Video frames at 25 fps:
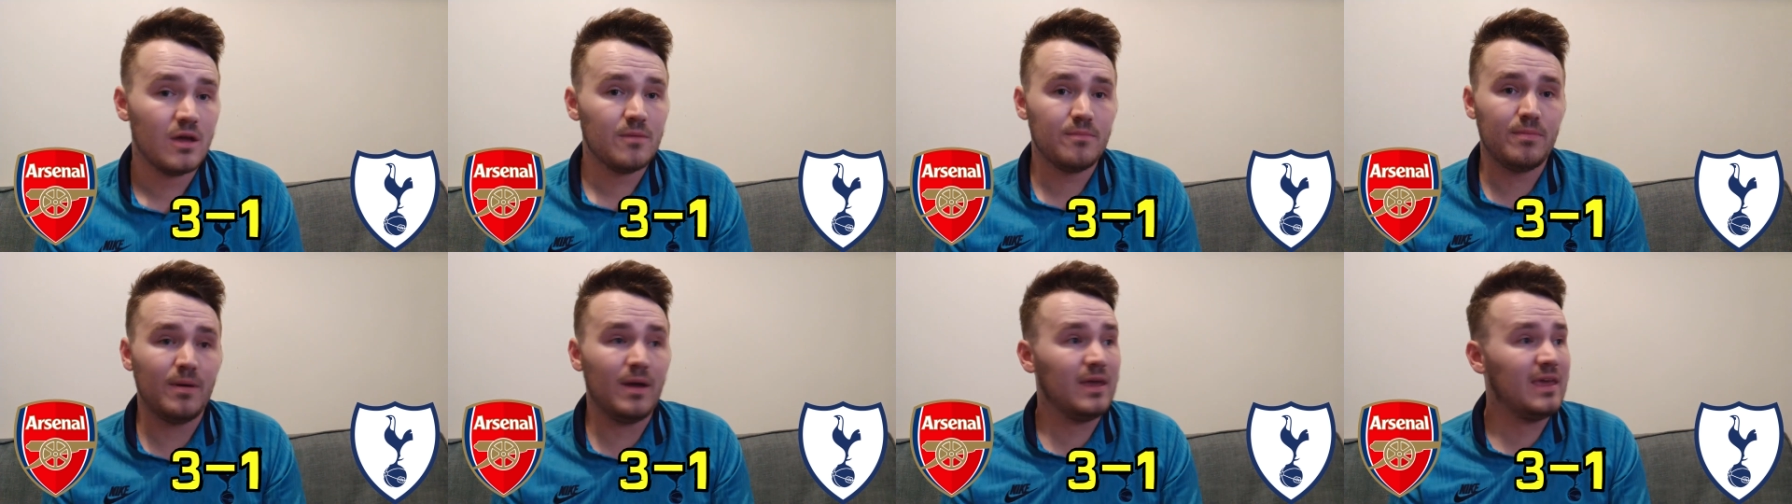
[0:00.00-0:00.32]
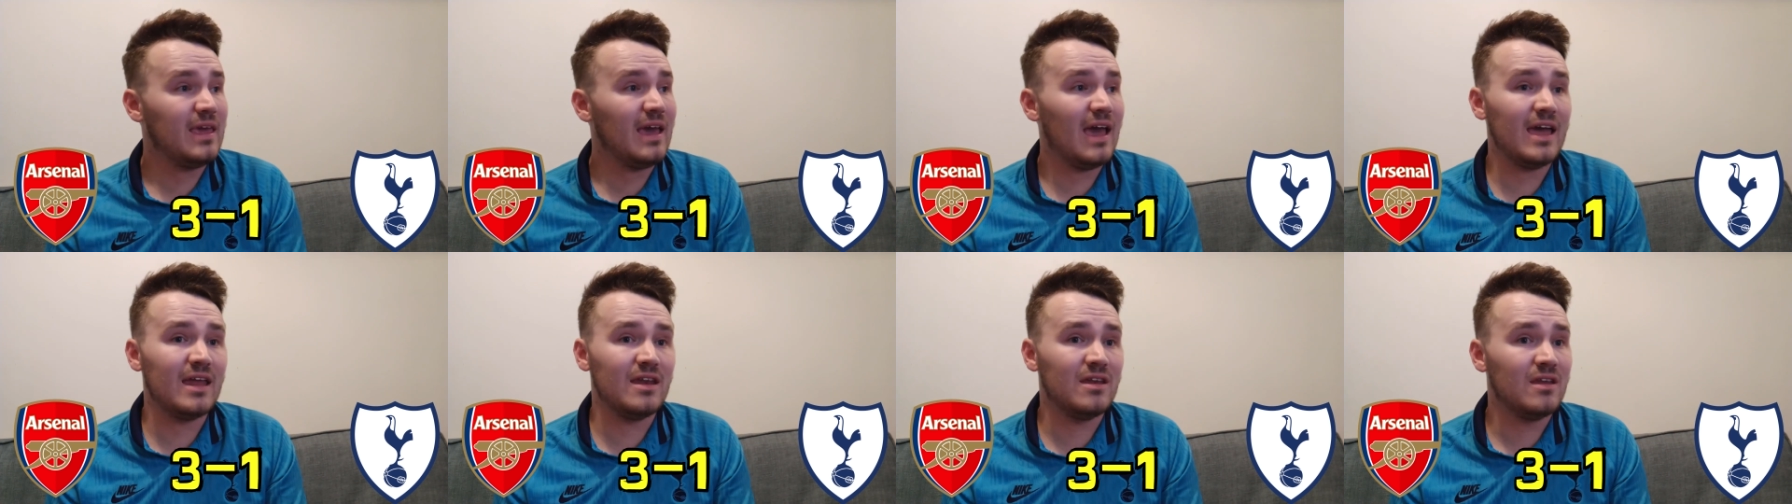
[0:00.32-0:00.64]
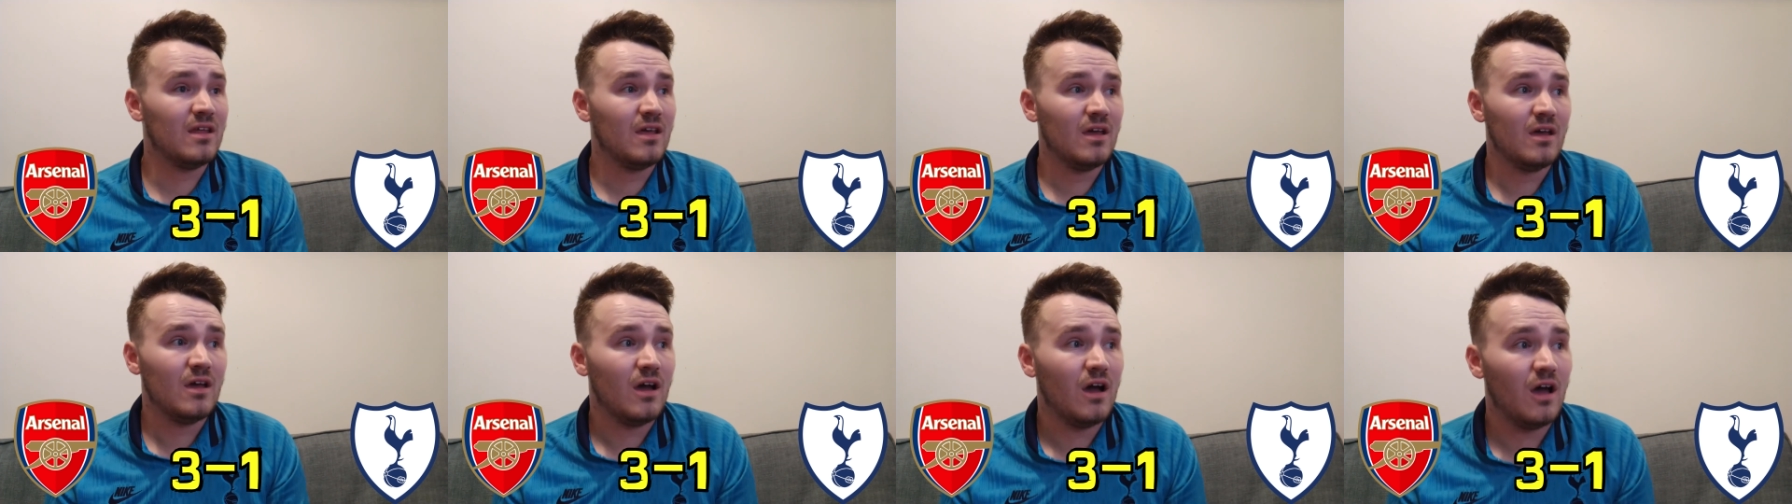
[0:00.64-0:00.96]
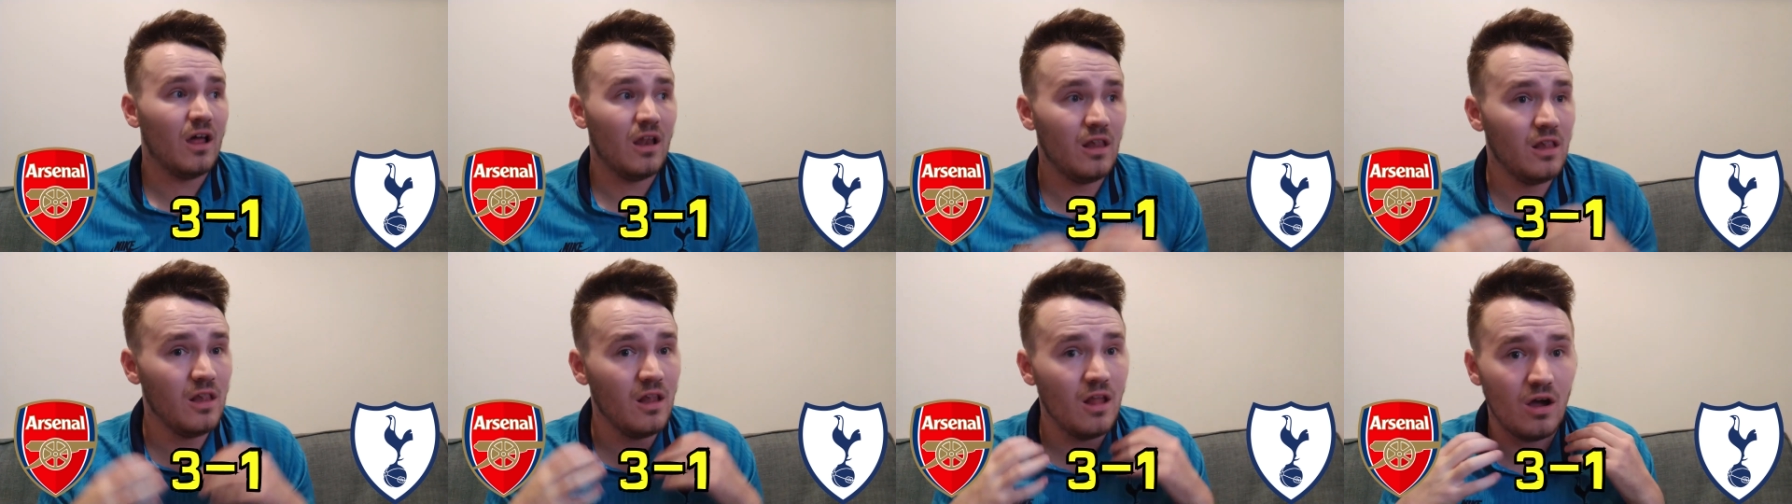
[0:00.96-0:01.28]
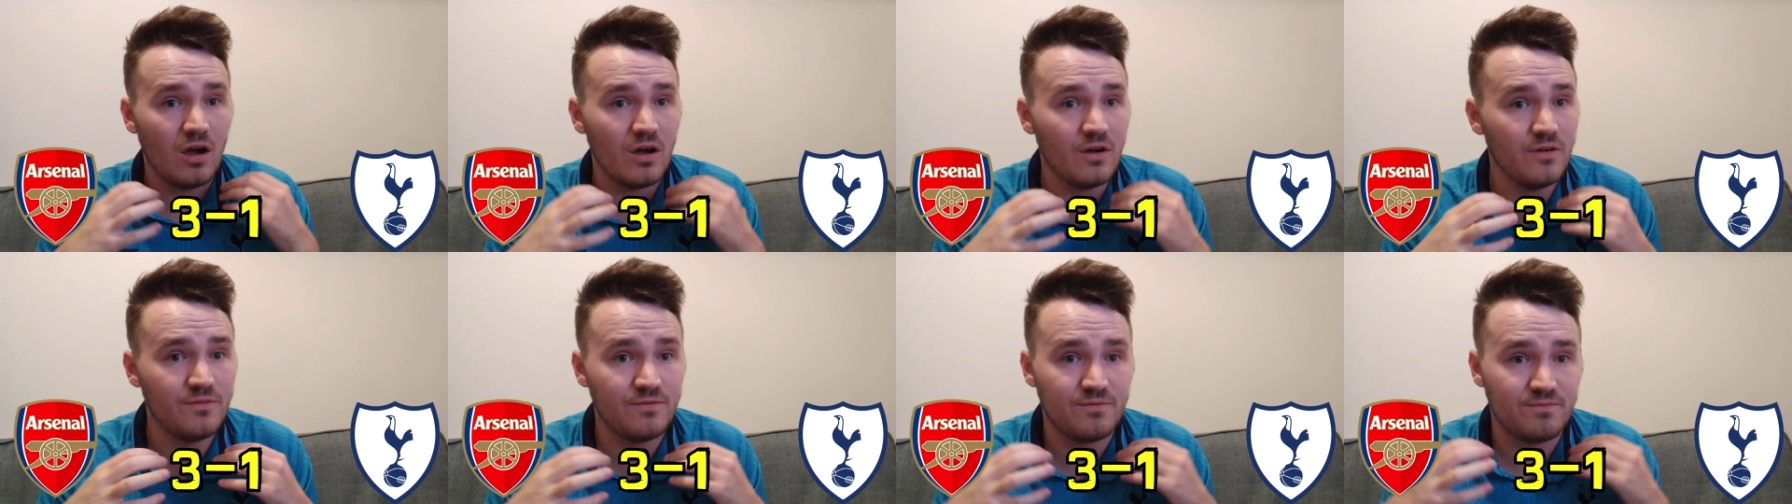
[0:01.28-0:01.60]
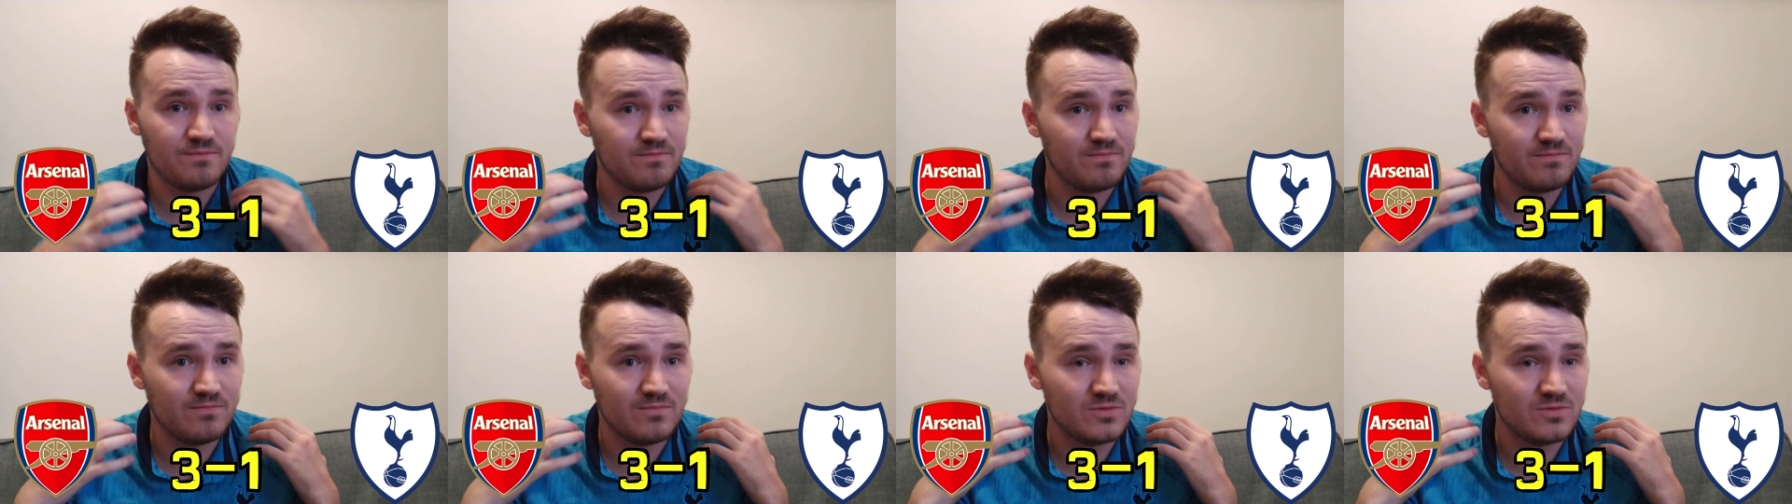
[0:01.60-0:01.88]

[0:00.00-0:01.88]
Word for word: But again, a lot of